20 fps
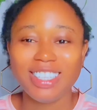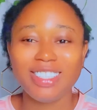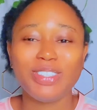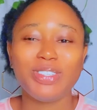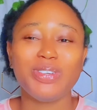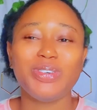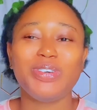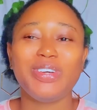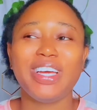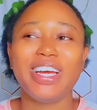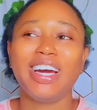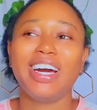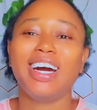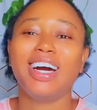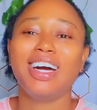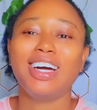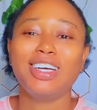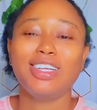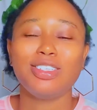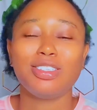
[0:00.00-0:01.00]
So
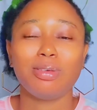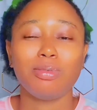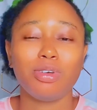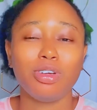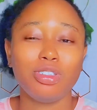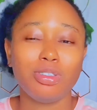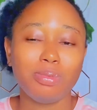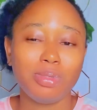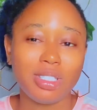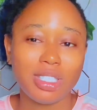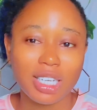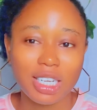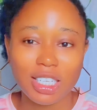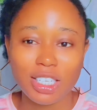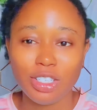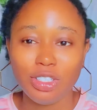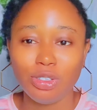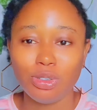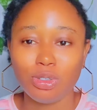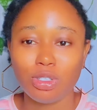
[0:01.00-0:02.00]
yeah, so I'm going to be
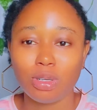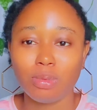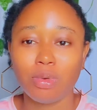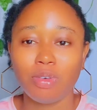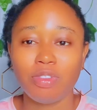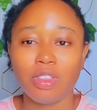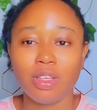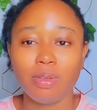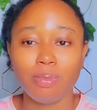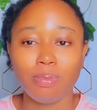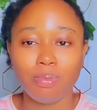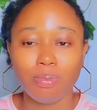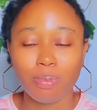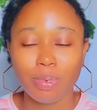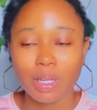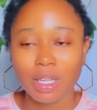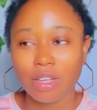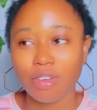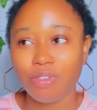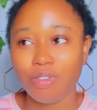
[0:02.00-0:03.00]
telling you some of the
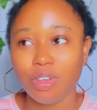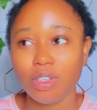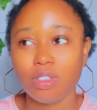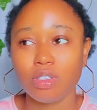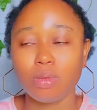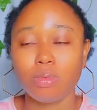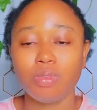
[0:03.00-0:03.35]
benefits,